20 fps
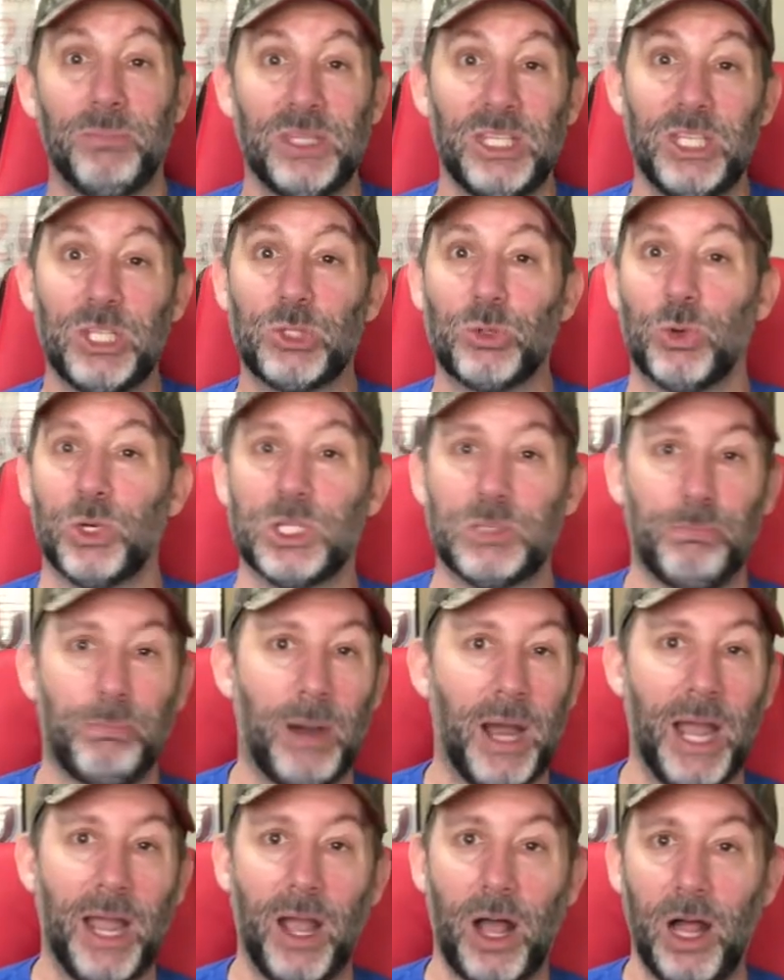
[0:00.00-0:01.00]
these stores
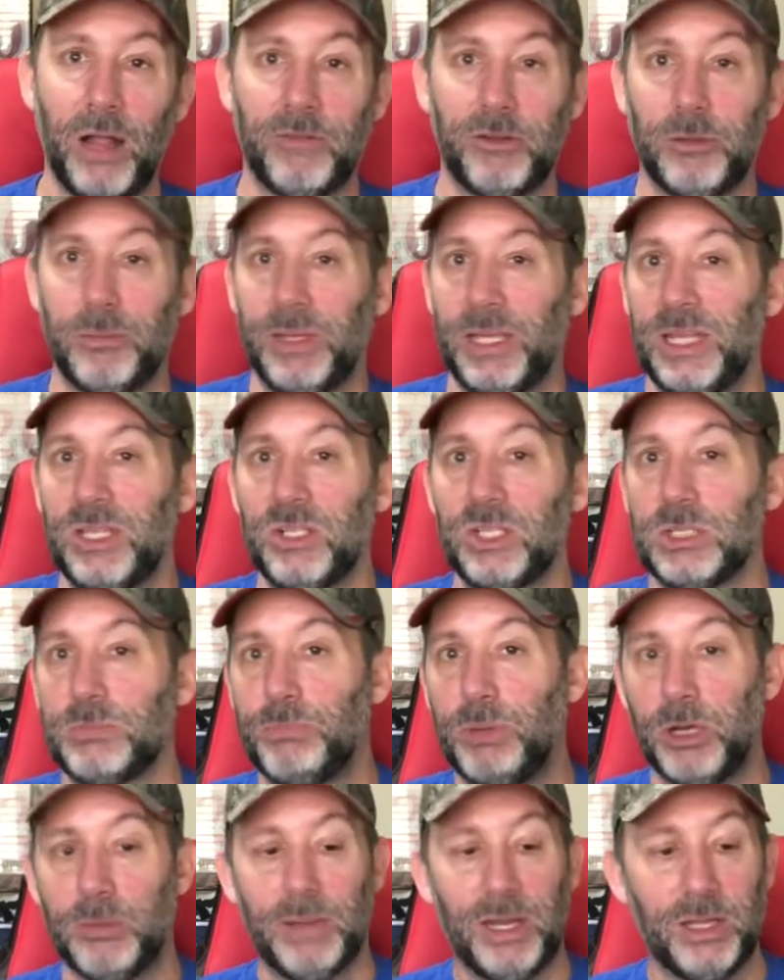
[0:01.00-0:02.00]
buy all of them and just
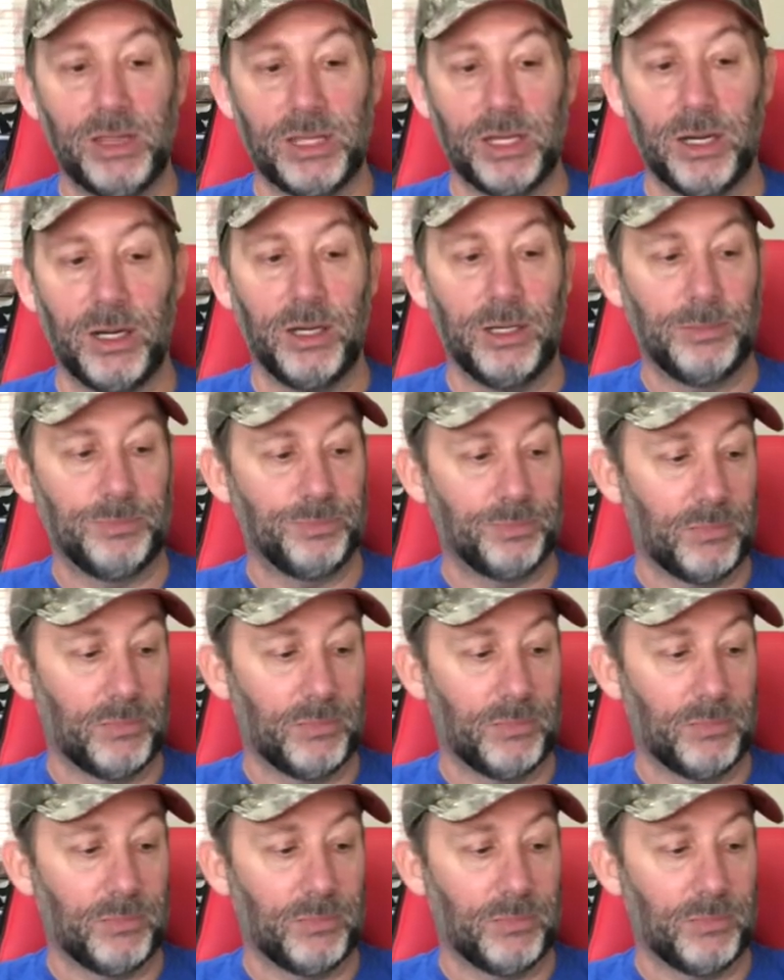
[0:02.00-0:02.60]
put them out there.